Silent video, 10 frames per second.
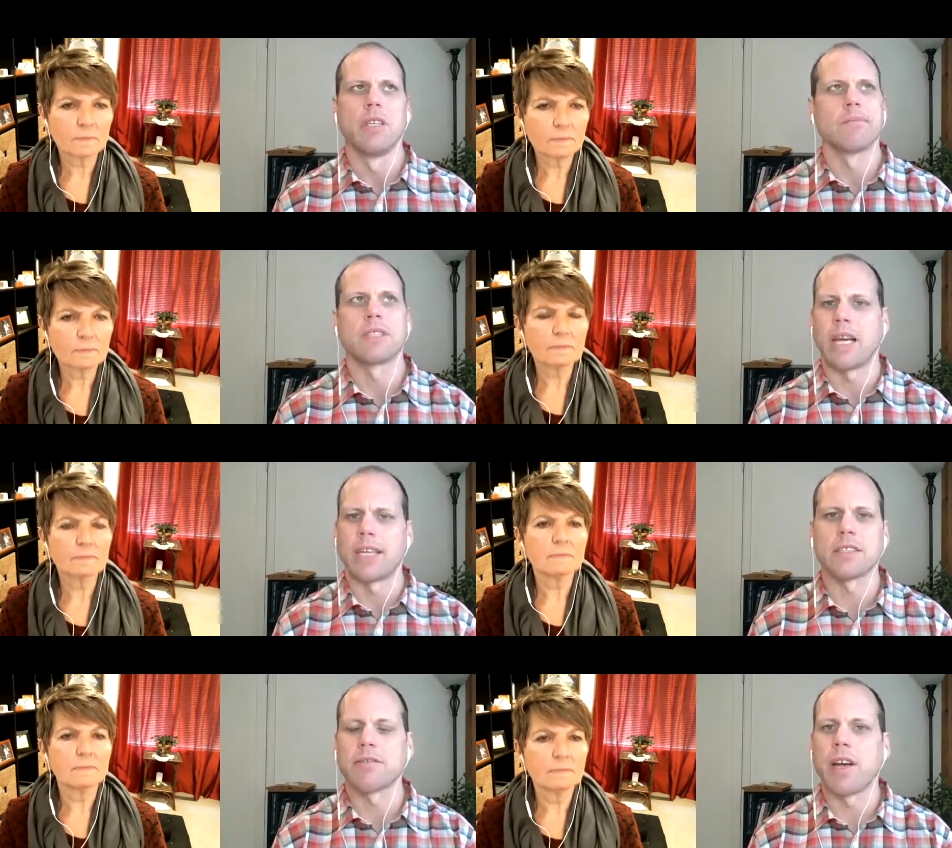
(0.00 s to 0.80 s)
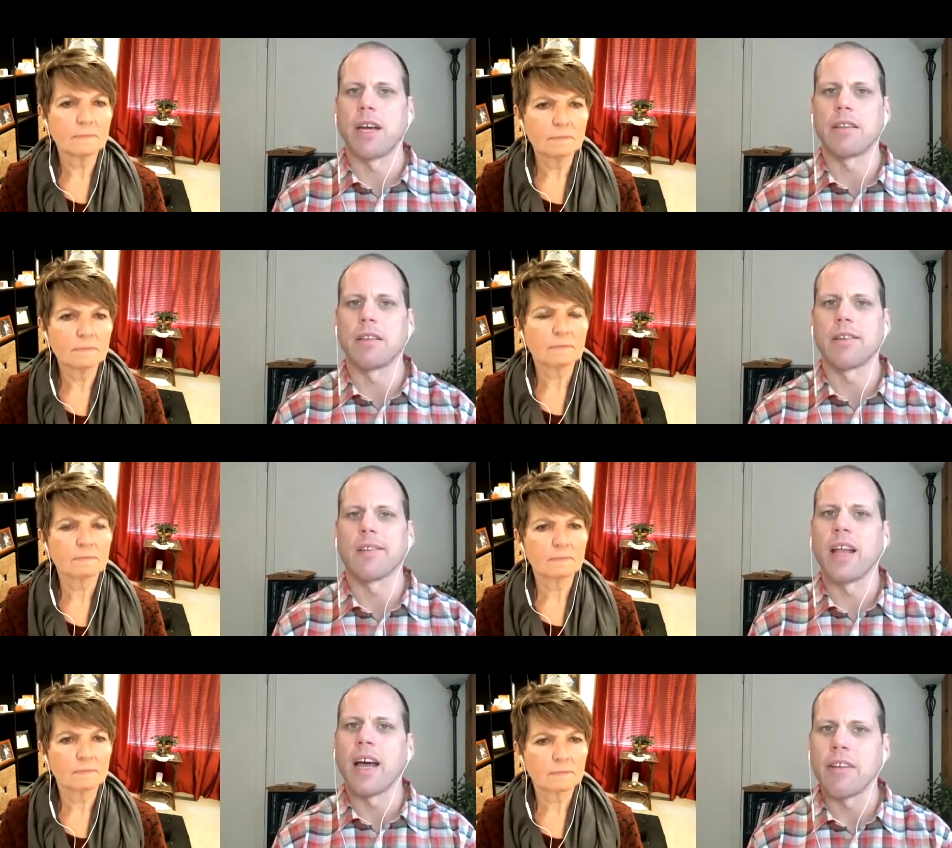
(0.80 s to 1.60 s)
Speaker 1: satisfied
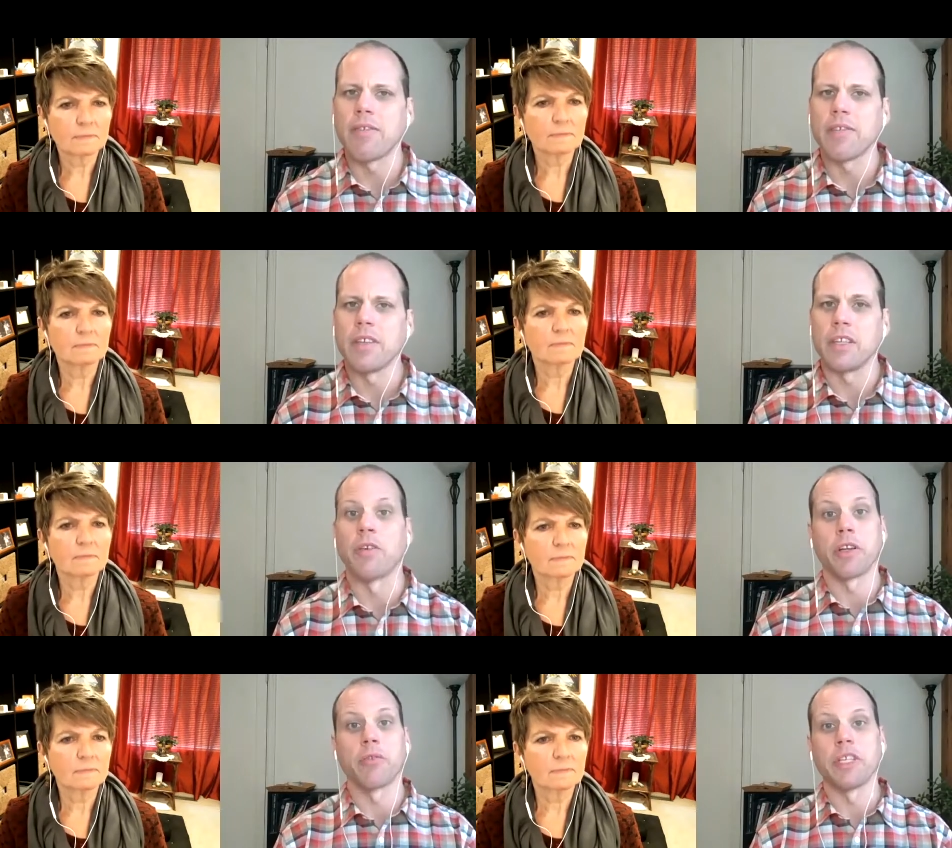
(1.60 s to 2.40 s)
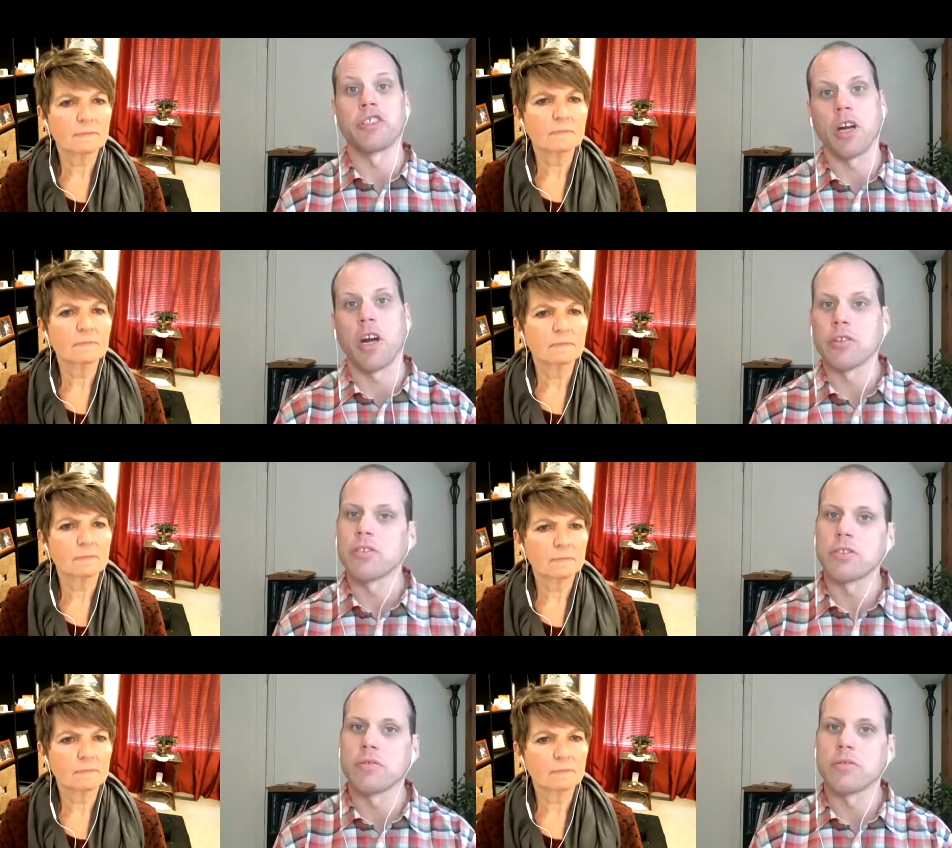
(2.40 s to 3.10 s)
life you know they're recharged